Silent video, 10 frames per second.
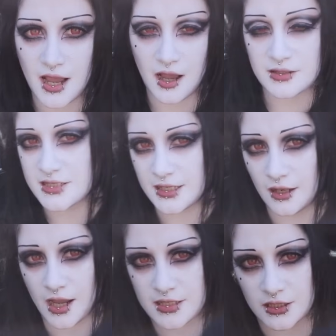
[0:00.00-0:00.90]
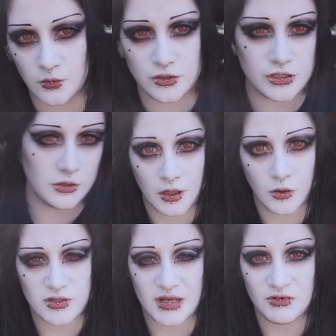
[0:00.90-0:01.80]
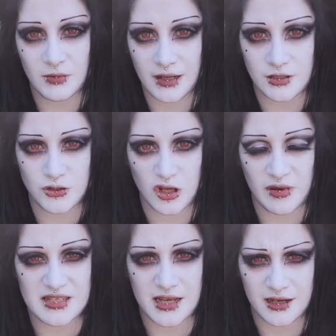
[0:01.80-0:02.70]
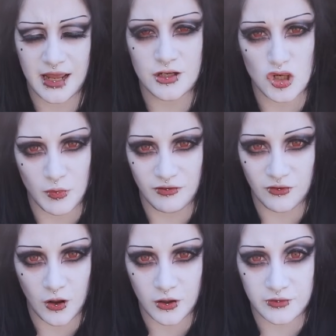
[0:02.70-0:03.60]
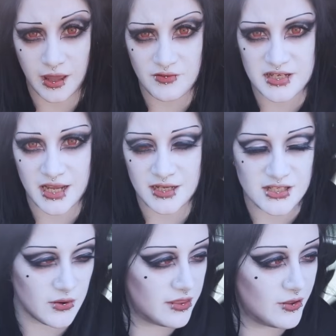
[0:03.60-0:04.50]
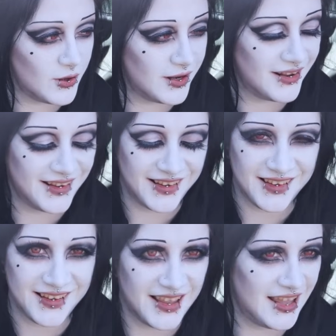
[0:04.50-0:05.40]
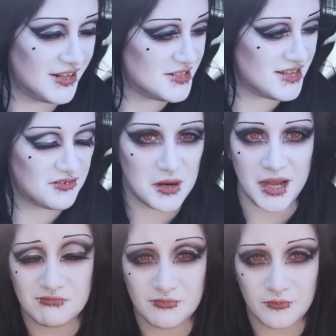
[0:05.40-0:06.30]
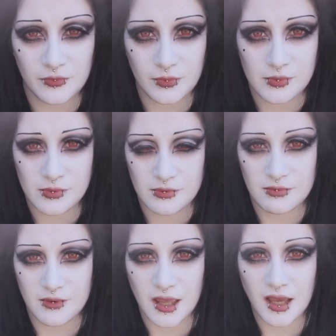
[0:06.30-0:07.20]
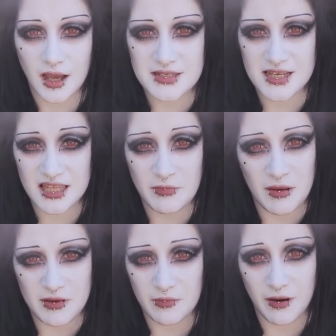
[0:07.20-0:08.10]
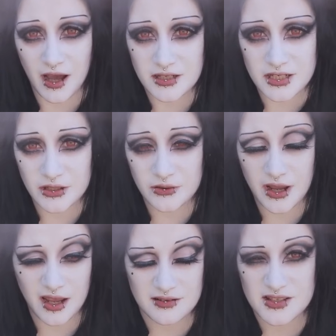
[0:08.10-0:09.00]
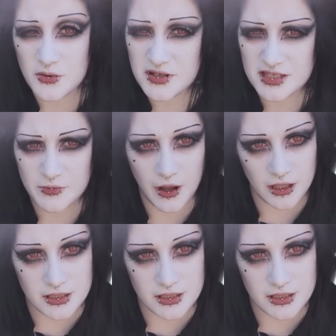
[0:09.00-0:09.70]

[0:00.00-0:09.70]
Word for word: artsy lighting, would you? You all seemed to really enjoy my second-hand shopping vlog the other day, so I thought... Hello, Severine. I said there might be a part two, and so this is part